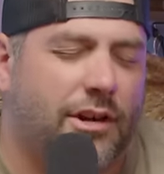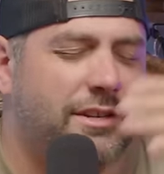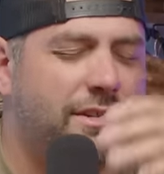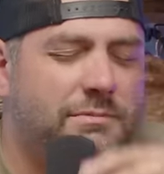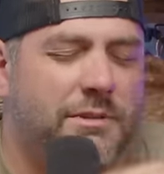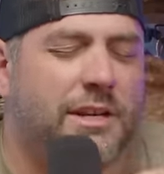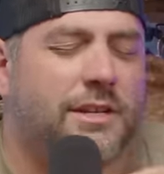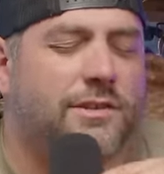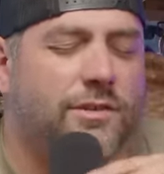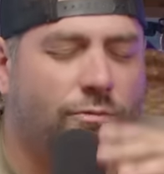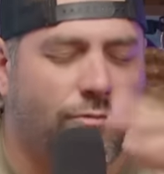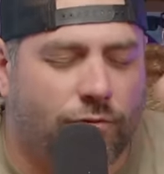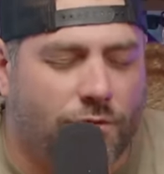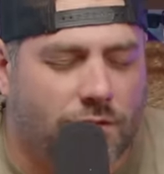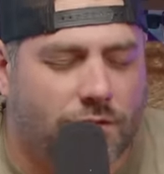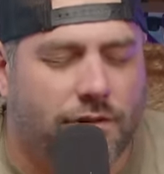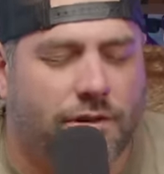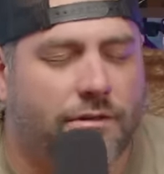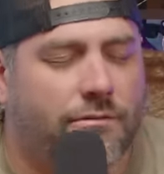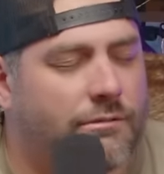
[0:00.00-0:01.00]
It's a
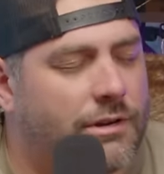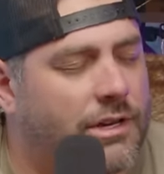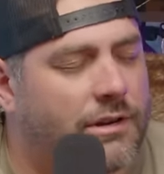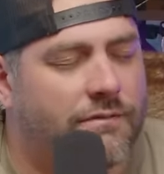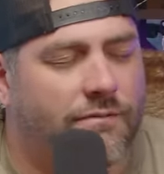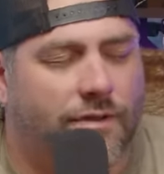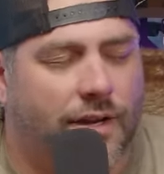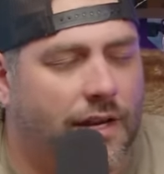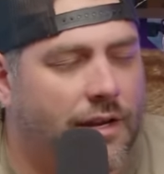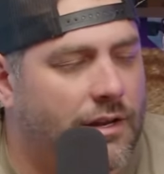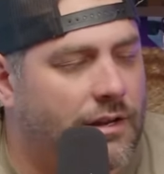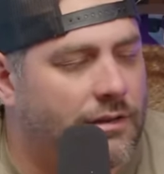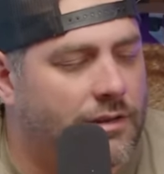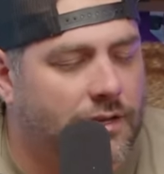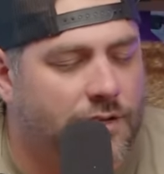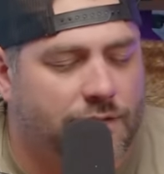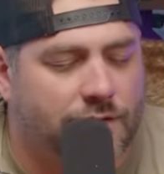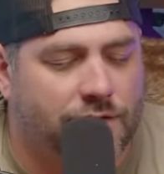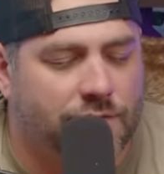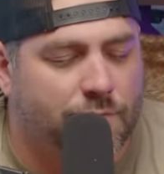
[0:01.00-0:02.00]
word that we invented
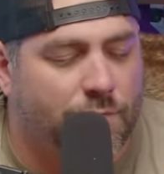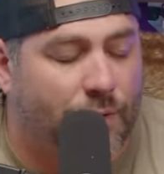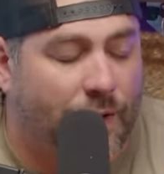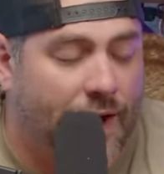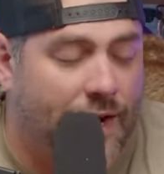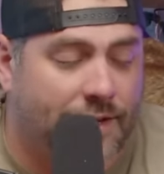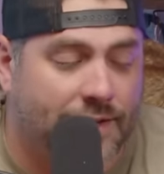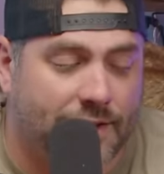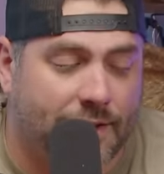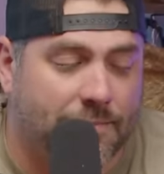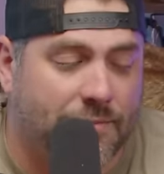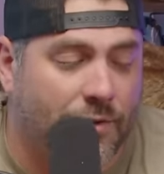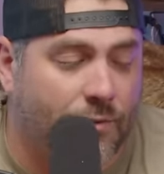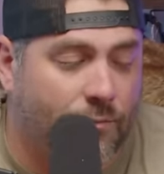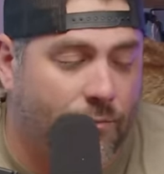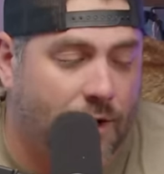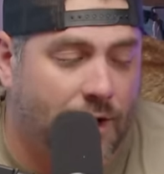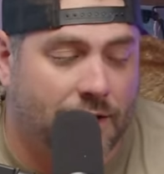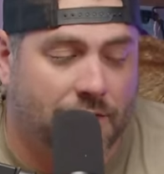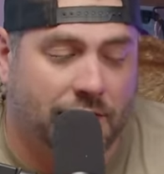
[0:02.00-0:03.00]
that just breaks up the
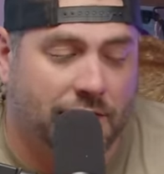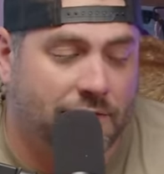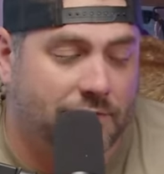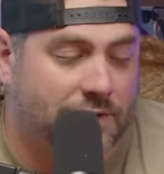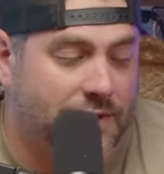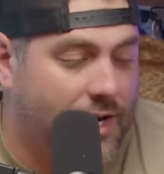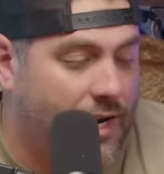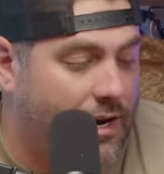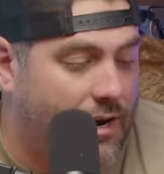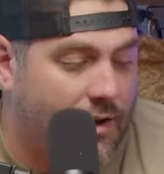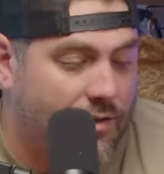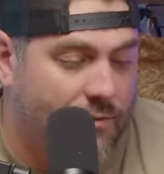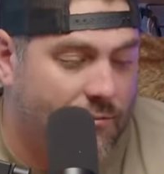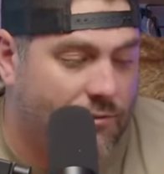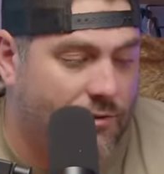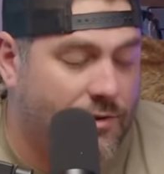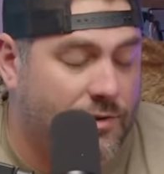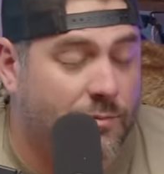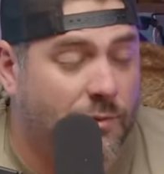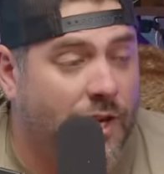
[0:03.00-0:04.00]
way that you say other words.